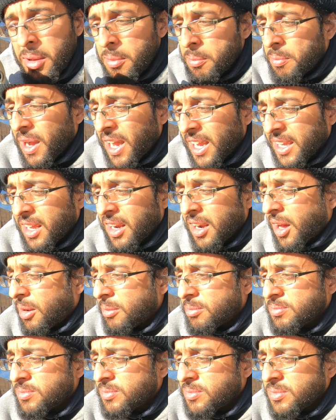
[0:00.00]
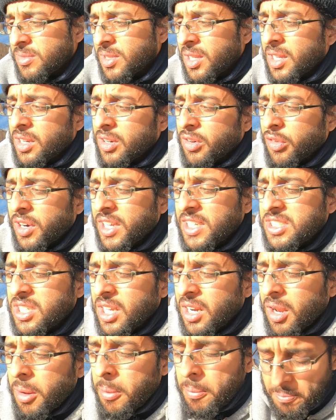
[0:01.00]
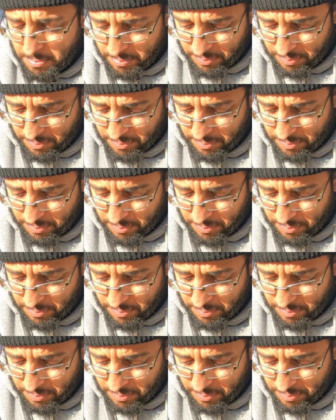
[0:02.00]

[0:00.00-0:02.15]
Pack it up, grease it up,